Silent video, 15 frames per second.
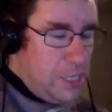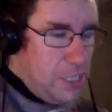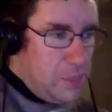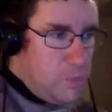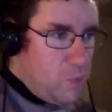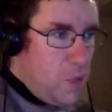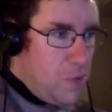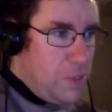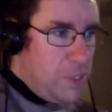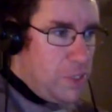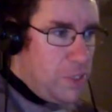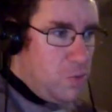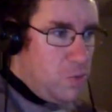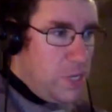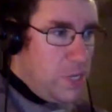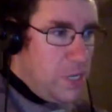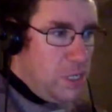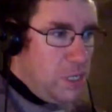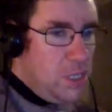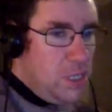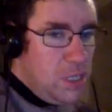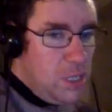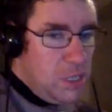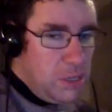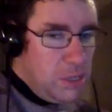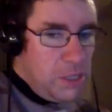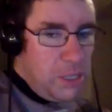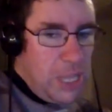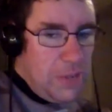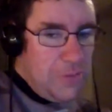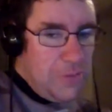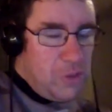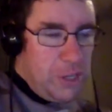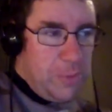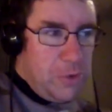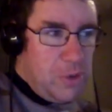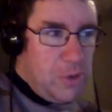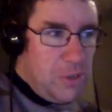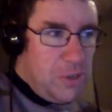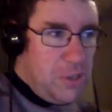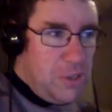he's probably gonna win the live streamer.